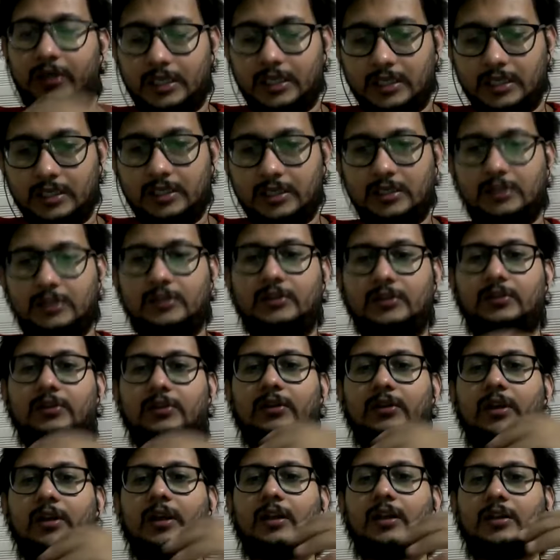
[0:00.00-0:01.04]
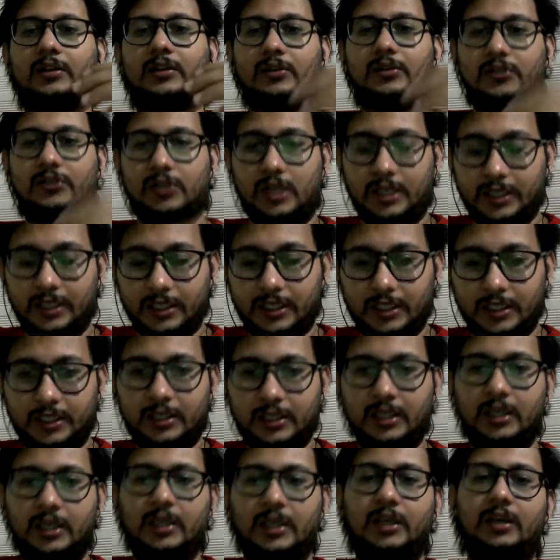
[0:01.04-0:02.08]
Keats, and
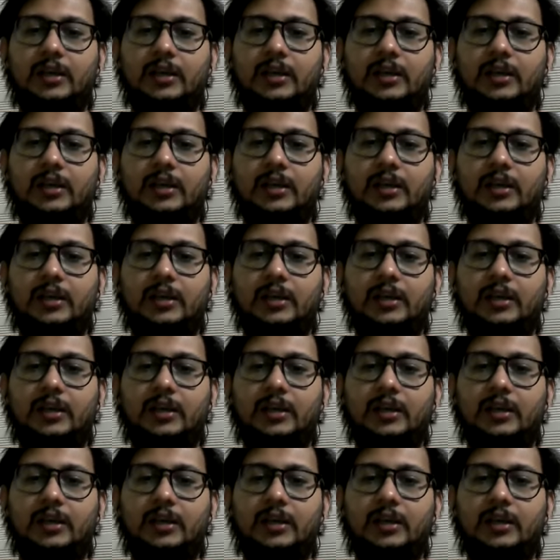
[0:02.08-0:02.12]
Shelley.